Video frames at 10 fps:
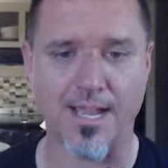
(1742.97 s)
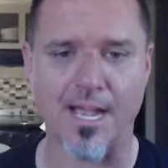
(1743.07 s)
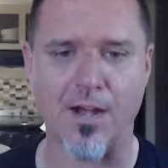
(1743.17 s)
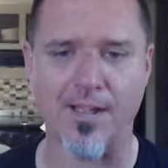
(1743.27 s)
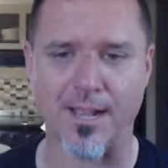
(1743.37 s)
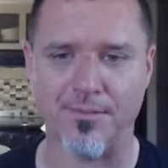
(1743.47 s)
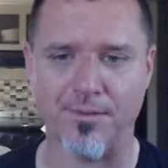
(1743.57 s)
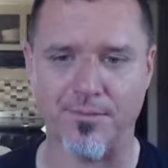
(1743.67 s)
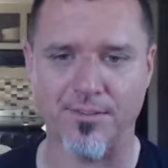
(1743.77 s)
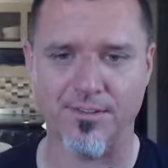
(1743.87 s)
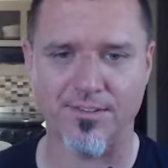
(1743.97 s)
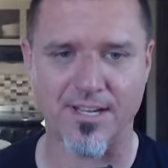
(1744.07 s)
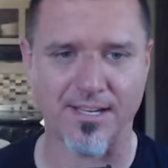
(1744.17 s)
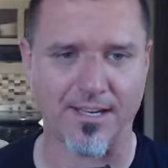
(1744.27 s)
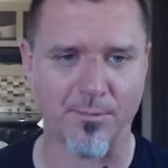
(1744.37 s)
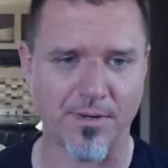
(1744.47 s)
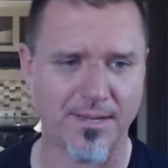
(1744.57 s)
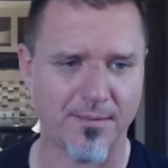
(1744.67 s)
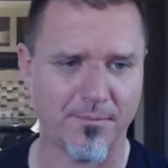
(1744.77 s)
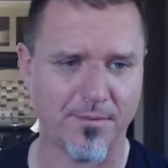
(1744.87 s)
Yeah, okay, so I'm still stuck in here. What am
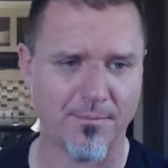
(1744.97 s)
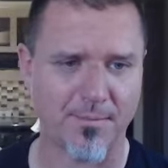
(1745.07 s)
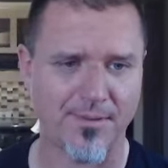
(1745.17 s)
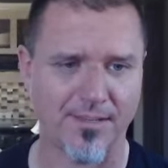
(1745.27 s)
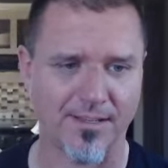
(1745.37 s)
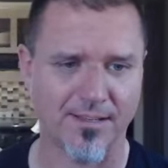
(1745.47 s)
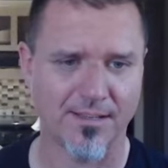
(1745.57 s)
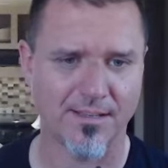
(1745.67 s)
I what am I missing?